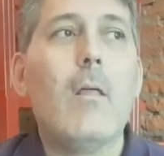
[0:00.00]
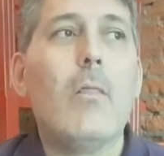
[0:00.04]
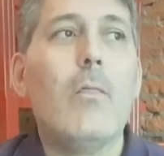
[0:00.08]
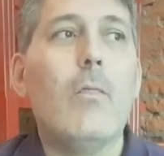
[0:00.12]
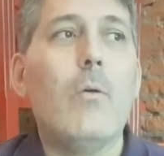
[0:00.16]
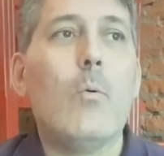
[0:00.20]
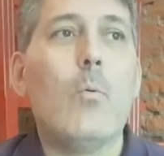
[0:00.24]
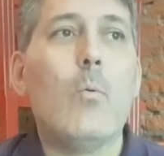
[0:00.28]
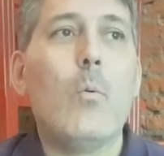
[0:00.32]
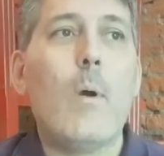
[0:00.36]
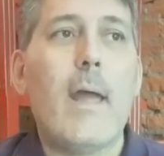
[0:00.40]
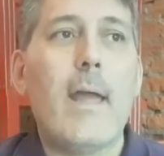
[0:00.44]

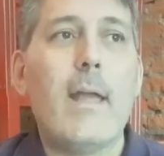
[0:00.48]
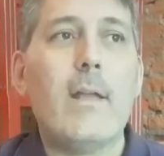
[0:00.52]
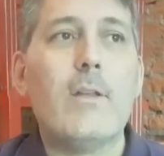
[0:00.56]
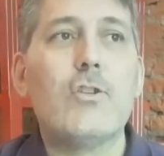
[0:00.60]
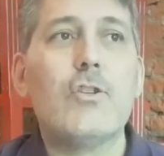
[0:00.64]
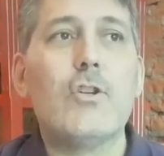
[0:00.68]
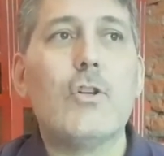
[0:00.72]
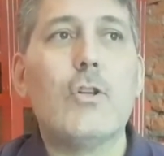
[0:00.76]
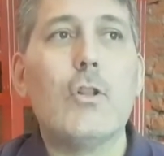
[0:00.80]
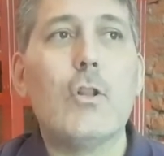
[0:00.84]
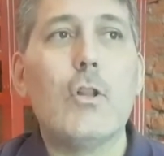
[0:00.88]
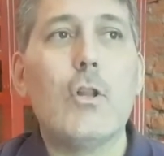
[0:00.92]
The way
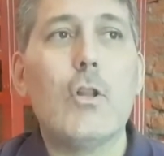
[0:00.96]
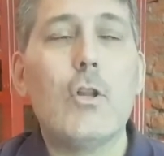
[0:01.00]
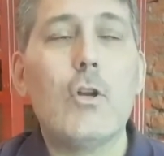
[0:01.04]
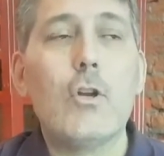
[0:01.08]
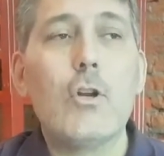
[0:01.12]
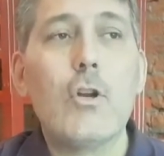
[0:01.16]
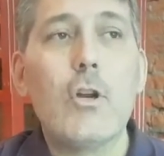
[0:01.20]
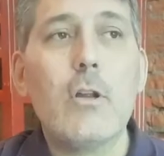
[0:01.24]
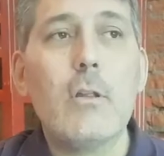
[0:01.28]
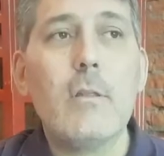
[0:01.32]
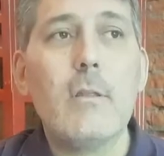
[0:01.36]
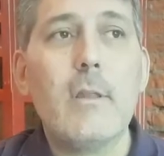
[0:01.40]
to
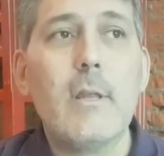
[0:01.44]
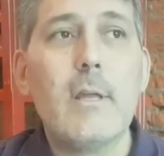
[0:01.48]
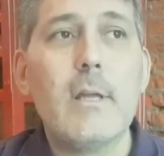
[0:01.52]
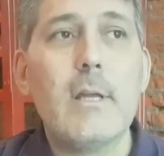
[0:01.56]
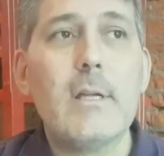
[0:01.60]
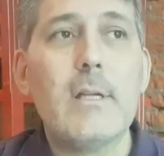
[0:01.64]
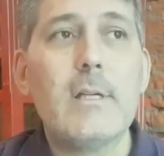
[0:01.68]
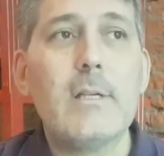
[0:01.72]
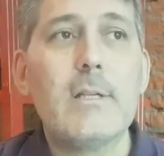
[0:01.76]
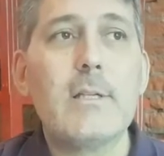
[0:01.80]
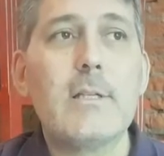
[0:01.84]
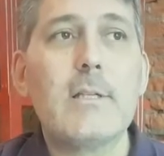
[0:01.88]
learn
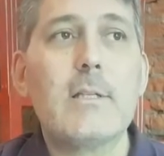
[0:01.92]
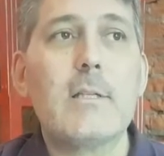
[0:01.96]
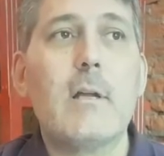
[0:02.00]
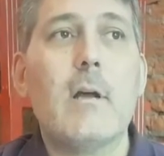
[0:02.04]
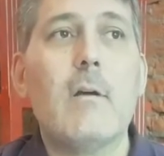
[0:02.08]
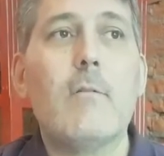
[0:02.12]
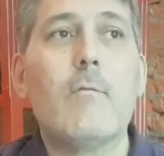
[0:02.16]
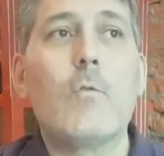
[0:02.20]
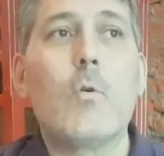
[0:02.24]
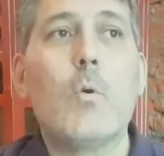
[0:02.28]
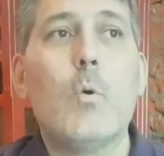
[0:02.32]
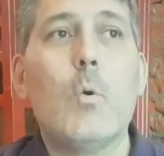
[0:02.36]
this,
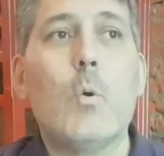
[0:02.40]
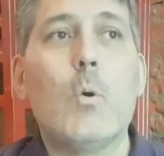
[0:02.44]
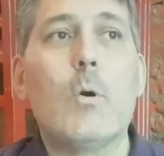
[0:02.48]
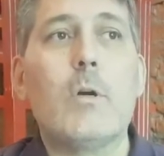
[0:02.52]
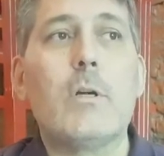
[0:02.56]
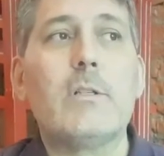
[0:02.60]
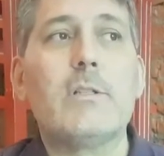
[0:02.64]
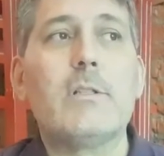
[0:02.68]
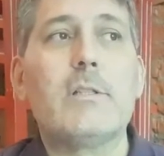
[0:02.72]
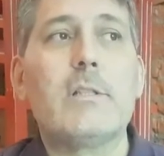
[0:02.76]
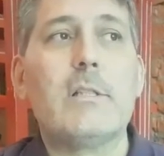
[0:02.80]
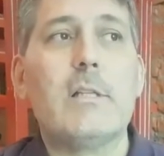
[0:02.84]
of
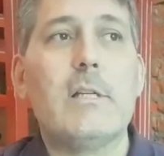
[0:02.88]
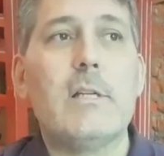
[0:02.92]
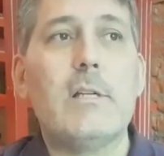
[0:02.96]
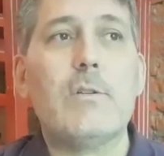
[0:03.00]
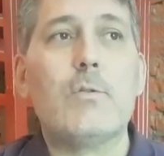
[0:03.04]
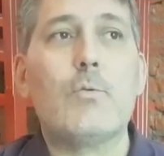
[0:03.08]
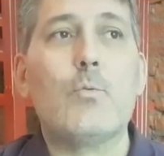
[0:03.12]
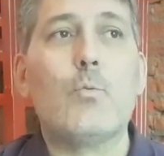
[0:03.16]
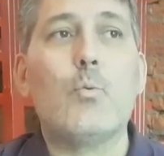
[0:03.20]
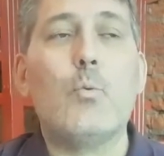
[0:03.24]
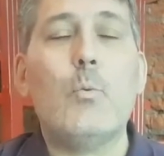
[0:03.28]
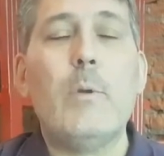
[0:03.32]
course,
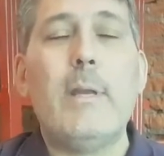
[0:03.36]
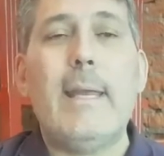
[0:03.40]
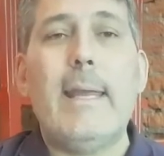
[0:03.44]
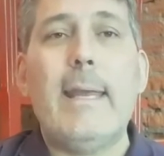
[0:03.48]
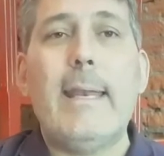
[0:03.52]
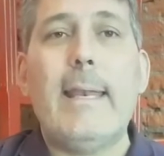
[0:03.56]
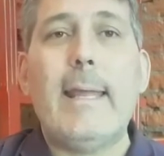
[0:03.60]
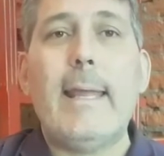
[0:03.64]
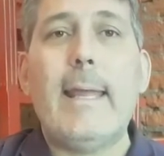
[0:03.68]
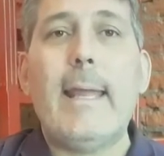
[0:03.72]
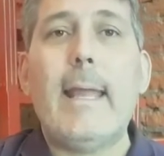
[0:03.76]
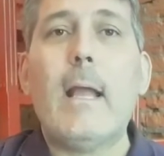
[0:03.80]
is
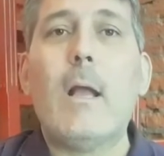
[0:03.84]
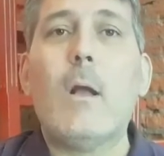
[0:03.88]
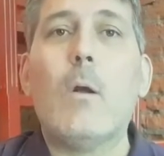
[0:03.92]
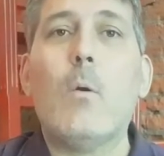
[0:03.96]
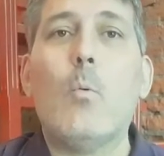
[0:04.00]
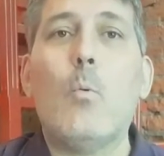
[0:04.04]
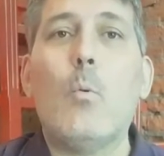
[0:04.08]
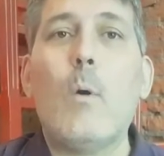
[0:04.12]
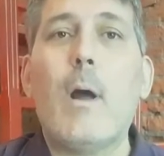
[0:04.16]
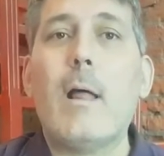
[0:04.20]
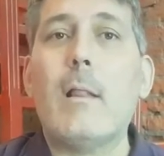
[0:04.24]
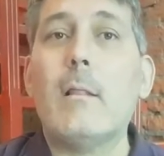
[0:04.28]

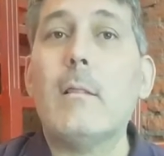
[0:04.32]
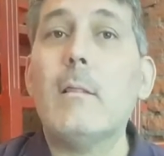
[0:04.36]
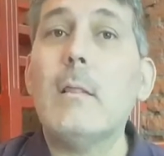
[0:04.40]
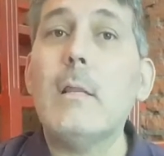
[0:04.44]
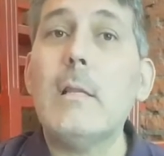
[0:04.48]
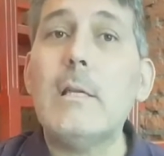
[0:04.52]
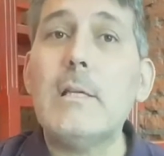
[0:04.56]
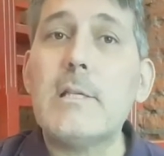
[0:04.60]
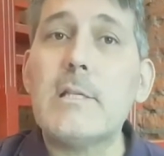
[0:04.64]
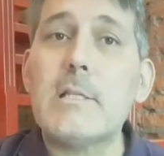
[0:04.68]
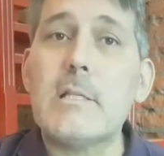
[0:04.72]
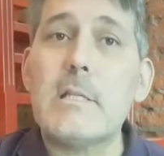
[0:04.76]
reading while
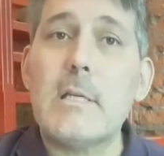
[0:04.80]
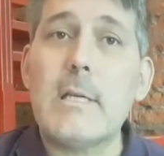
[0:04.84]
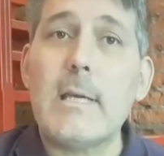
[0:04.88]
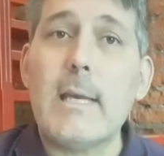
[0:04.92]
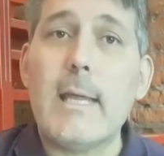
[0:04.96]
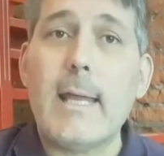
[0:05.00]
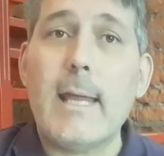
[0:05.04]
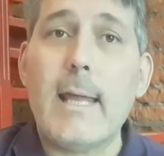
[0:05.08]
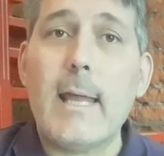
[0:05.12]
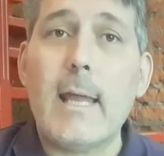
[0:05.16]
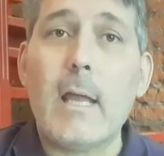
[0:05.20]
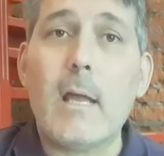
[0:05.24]

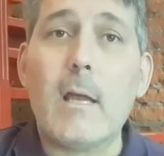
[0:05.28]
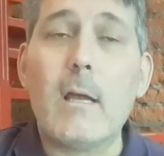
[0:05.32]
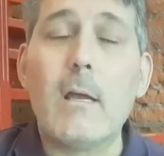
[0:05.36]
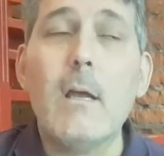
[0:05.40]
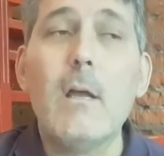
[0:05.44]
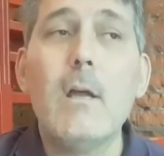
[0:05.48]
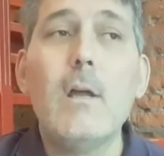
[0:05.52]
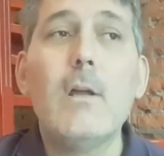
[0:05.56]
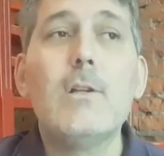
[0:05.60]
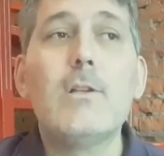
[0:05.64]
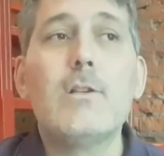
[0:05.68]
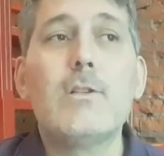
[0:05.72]
listening
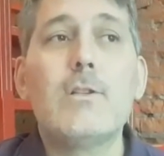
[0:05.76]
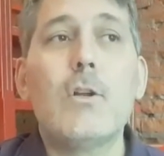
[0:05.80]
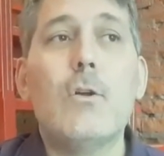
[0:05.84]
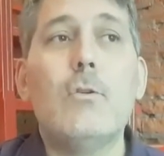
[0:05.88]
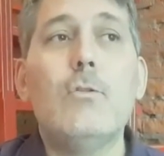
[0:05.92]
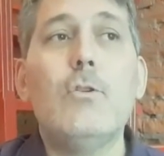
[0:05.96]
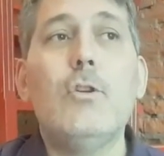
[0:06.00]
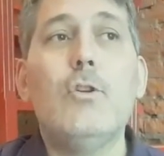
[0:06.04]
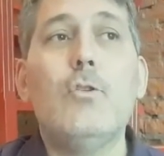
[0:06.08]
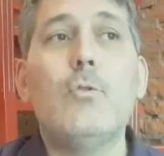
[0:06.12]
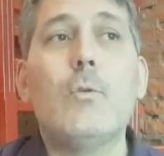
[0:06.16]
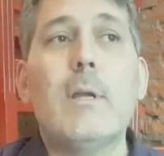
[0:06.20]

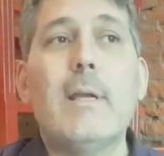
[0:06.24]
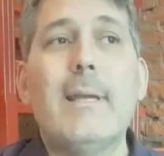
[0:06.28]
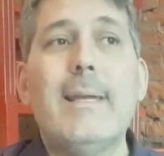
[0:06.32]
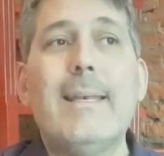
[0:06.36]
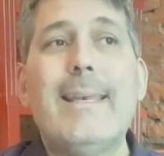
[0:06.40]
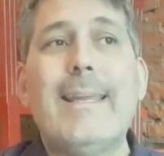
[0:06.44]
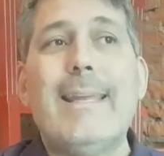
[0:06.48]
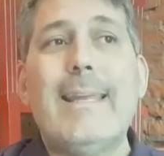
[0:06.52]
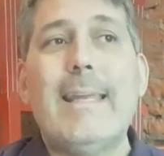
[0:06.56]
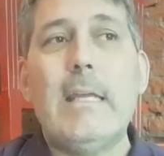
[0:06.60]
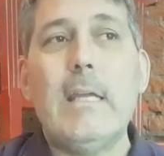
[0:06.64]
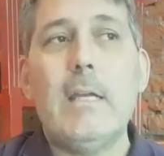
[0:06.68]
so you
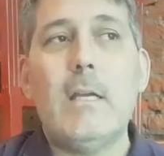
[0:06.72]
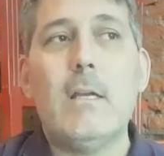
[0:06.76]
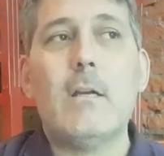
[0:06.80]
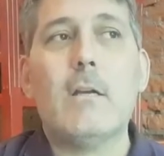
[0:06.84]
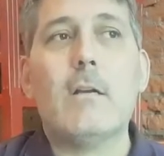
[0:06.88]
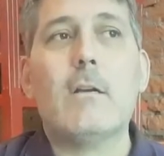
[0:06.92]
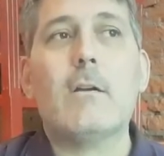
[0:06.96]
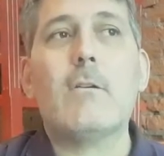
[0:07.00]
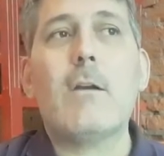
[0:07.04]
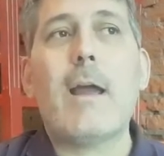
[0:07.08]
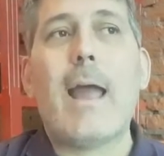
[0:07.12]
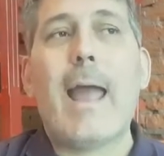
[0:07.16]
can
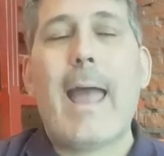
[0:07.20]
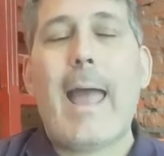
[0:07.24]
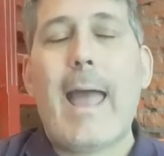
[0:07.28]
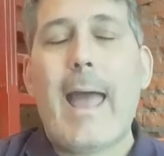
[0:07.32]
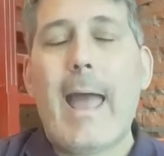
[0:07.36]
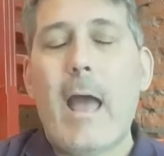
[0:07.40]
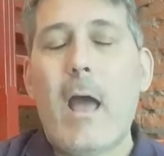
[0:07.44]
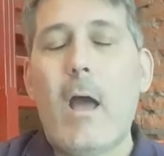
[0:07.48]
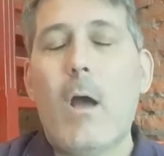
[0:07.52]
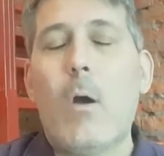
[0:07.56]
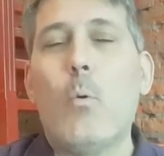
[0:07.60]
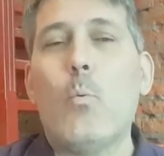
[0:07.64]
hear
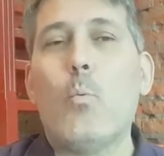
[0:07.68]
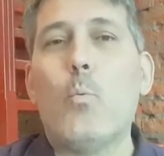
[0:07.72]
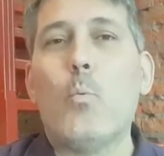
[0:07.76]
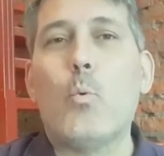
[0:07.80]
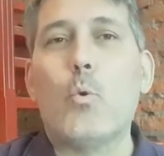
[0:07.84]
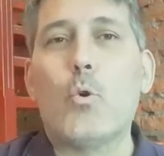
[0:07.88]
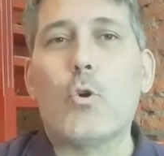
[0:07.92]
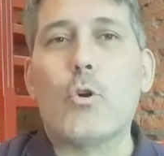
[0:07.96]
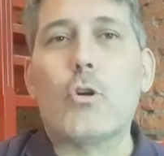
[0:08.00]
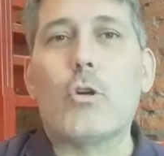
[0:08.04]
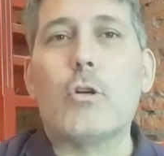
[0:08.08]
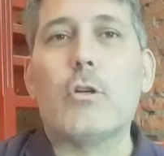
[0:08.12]
how
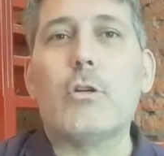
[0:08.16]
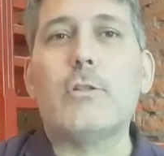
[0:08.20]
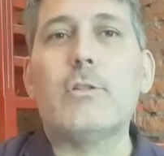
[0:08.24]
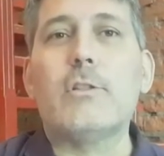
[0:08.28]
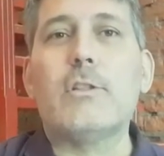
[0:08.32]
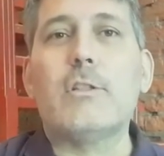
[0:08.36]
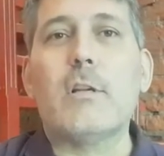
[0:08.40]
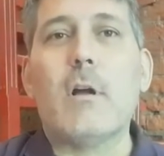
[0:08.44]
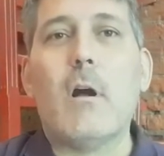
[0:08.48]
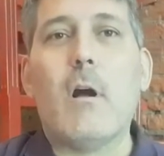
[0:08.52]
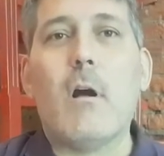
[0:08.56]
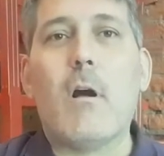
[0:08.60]

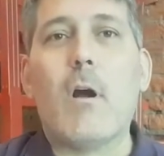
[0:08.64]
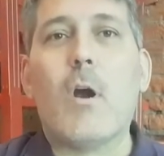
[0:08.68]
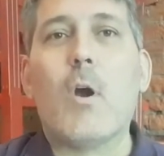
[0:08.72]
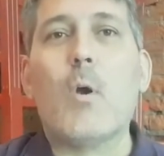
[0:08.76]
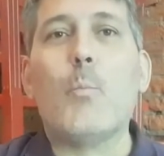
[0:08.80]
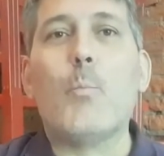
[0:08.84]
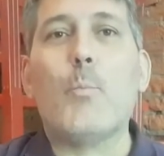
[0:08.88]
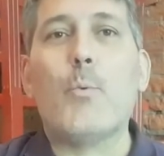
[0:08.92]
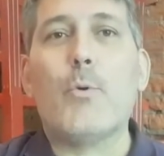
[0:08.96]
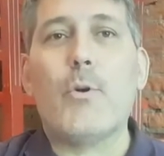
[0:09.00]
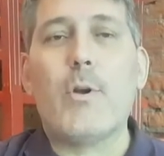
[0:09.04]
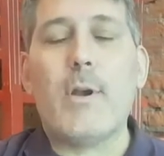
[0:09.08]
words
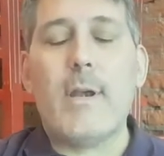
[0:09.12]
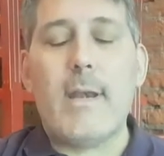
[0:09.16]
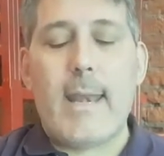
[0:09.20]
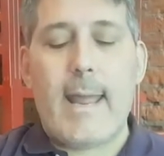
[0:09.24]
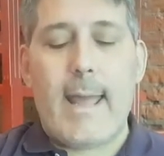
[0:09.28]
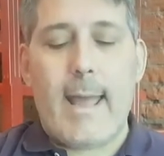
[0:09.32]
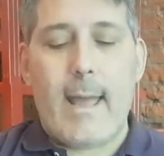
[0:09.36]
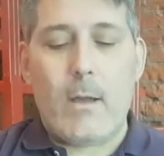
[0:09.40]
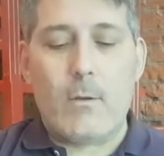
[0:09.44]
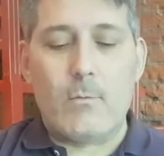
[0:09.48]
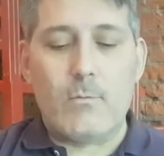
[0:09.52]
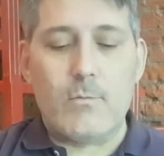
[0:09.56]
are
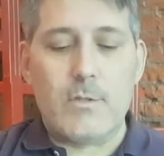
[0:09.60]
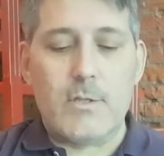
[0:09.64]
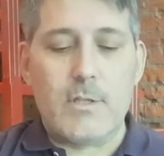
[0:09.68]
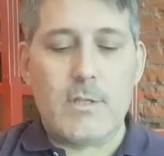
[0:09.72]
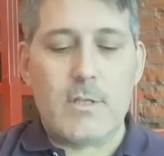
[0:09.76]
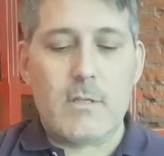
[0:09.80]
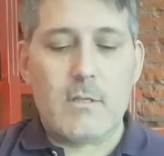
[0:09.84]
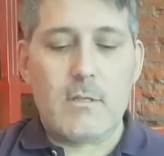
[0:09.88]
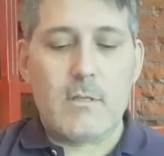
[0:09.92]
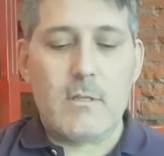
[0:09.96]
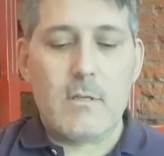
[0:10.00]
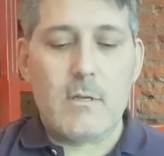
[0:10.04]

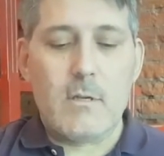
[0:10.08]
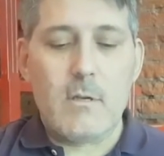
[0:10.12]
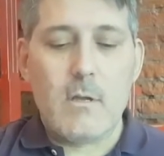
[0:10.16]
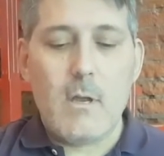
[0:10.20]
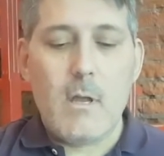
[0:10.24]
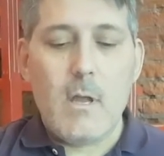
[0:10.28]
pronounced.